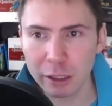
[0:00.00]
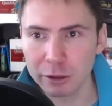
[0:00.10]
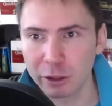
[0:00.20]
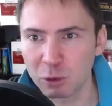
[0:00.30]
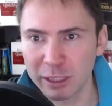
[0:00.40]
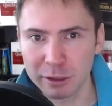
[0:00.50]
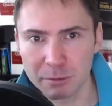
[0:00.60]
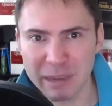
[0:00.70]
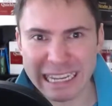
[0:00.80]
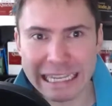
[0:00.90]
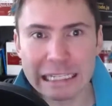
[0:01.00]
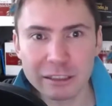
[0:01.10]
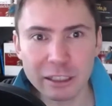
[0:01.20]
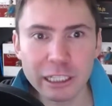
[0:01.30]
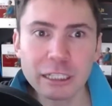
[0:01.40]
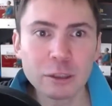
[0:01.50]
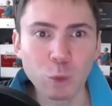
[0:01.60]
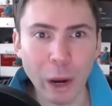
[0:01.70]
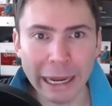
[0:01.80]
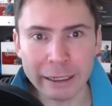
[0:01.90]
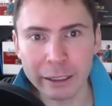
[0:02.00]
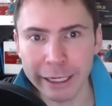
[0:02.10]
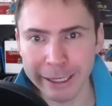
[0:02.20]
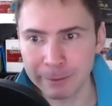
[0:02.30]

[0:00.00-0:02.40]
There was a big incident when